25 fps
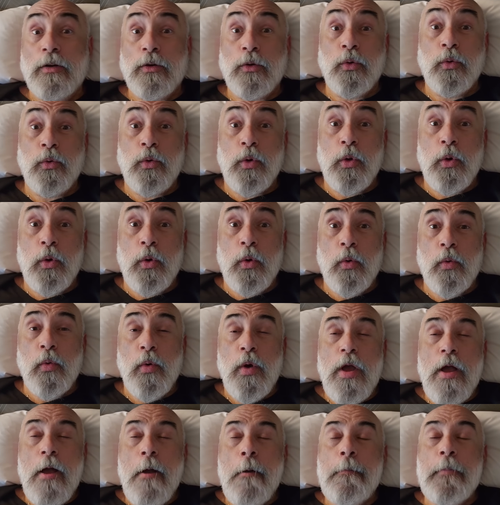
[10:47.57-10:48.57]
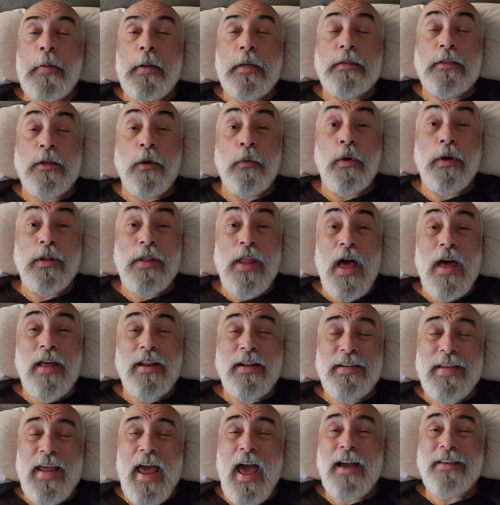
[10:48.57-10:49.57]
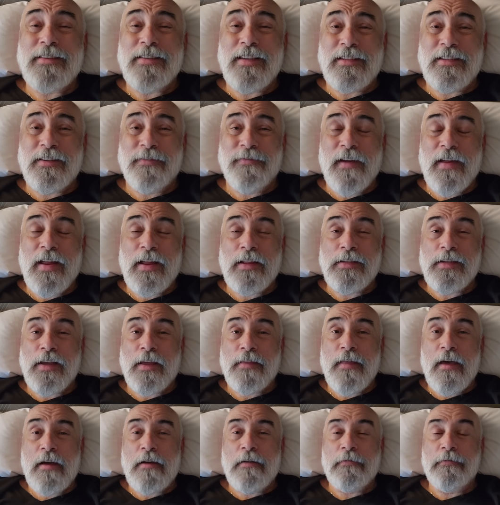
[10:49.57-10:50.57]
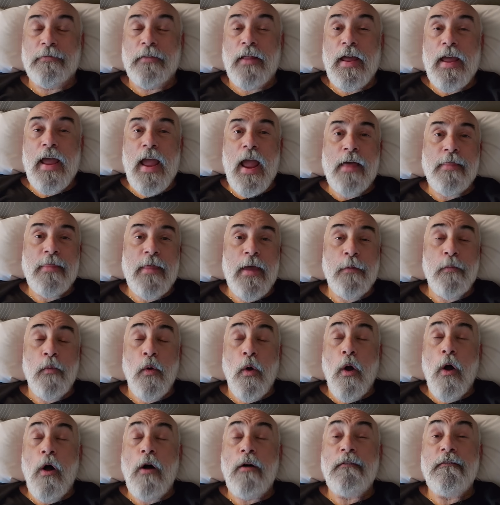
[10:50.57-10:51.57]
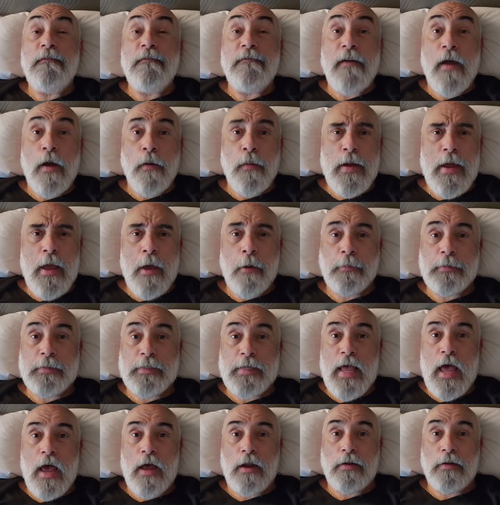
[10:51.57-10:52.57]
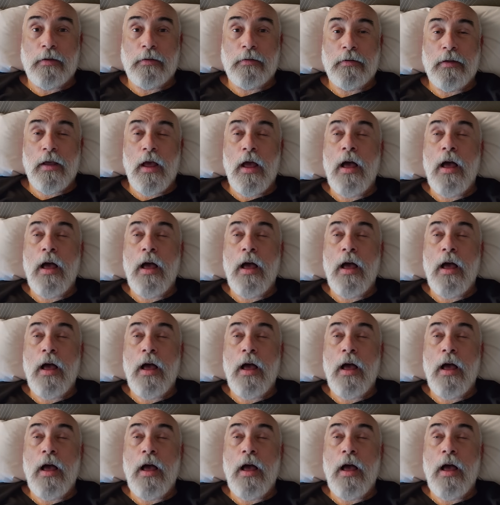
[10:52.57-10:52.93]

Who knew? But there were a lot of Texas fans on that flight, and they were all very upset.